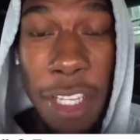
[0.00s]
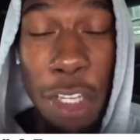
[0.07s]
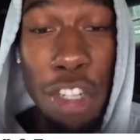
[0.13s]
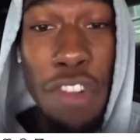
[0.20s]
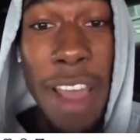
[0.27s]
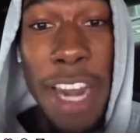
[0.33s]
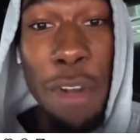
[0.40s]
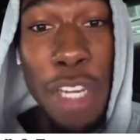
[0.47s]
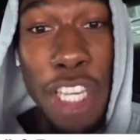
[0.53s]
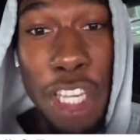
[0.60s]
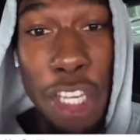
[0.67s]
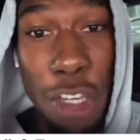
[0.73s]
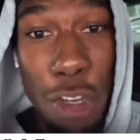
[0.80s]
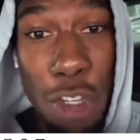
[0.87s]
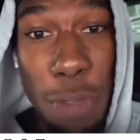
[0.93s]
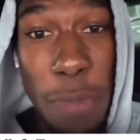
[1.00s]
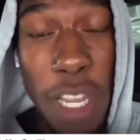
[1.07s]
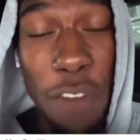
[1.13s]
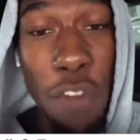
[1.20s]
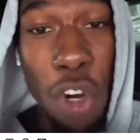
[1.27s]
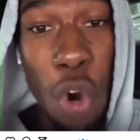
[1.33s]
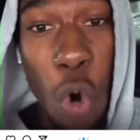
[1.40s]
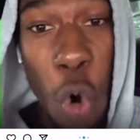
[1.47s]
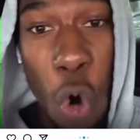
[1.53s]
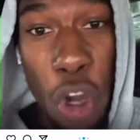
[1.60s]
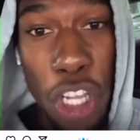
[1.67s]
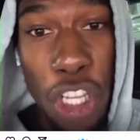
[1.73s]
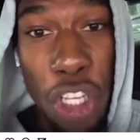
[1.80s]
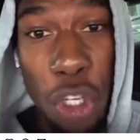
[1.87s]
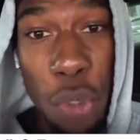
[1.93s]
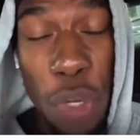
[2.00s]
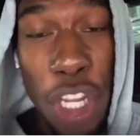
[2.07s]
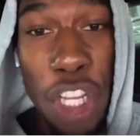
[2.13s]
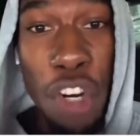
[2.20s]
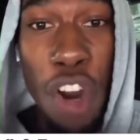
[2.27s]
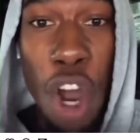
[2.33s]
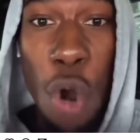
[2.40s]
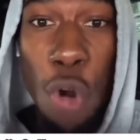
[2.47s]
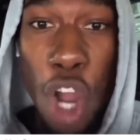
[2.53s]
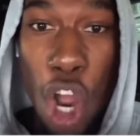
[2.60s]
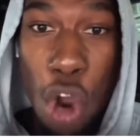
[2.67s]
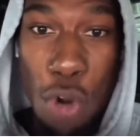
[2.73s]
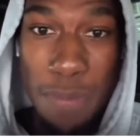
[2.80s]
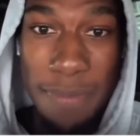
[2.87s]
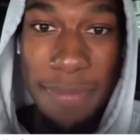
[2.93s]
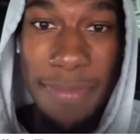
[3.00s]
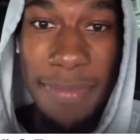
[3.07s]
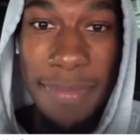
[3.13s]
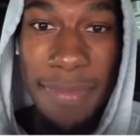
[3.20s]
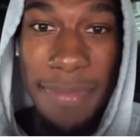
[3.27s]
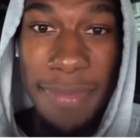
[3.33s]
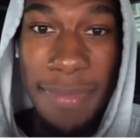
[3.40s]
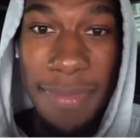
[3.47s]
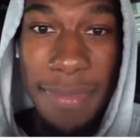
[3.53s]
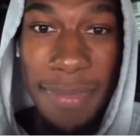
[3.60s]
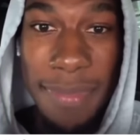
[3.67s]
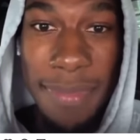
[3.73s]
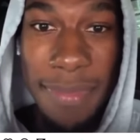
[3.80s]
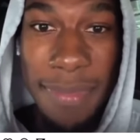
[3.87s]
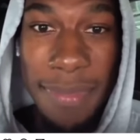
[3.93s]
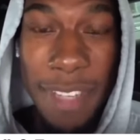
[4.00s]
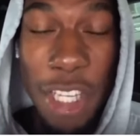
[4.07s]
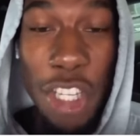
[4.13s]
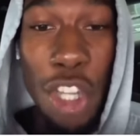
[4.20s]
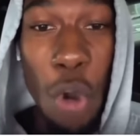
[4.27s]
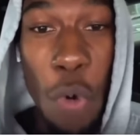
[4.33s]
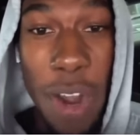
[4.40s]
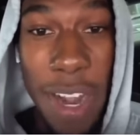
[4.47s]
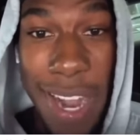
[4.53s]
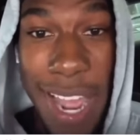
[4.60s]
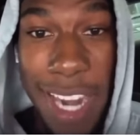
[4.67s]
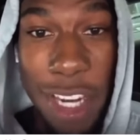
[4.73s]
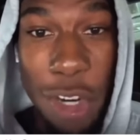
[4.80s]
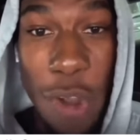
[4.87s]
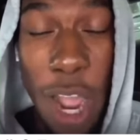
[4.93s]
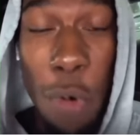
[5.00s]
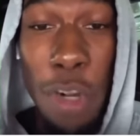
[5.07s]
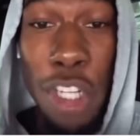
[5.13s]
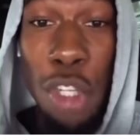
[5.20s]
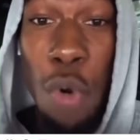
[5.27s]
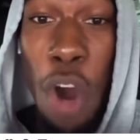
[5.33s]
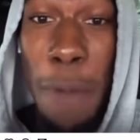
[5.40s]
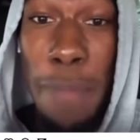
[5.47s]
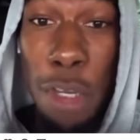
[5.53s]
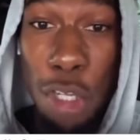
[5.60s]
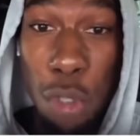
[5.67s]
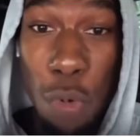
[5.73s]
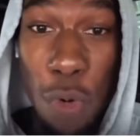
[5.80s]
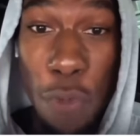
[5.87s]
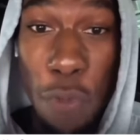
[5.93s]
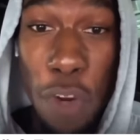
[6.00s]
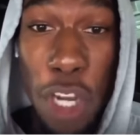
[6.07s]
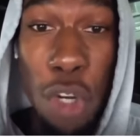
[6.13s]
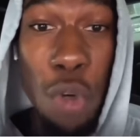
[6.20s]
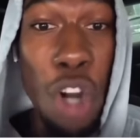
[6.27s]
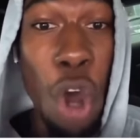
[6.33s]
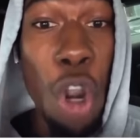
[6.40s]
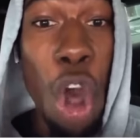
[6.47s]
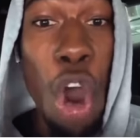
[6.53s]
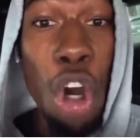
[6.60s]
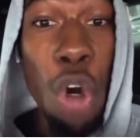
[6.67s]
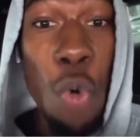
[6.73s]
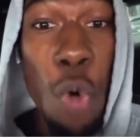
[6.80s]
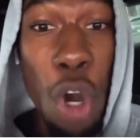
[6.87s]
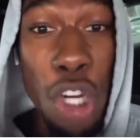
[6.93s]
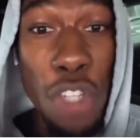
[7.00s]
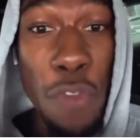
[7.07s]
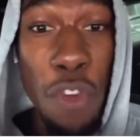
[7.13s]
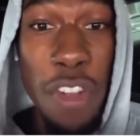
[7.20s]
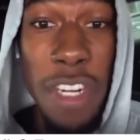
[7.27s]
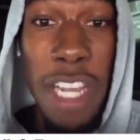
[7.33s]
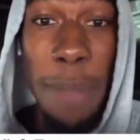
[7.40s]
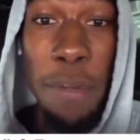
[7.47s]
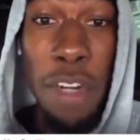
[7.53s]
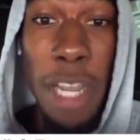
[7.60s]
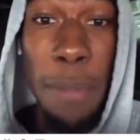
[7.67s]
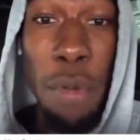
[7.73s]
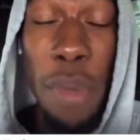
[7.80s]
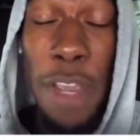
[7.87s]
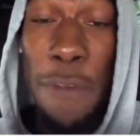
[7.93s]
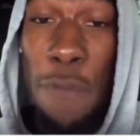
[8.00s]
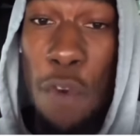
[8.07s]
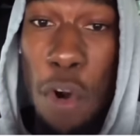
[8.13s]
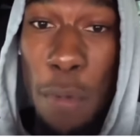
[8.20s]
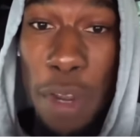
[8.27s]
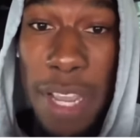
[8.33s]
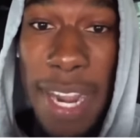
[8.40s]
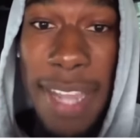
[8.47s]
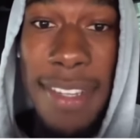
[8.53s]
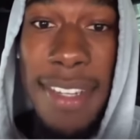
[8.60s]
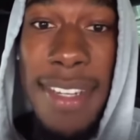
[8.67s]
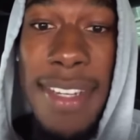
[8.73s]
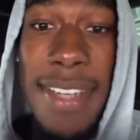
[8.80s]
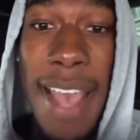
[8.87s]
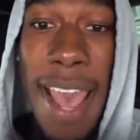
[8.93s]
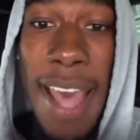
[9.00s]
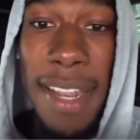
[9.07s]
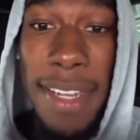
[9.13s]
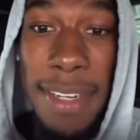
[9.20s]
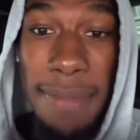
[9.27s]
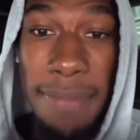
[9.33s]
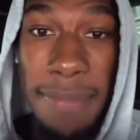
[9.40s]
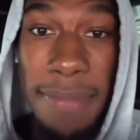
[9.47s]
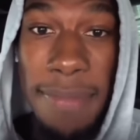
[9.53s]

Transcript: You try to accuse me of recording you in your own home. So what did I do? I went to our mutual friend who no longer works for the WWA, former NXT talent,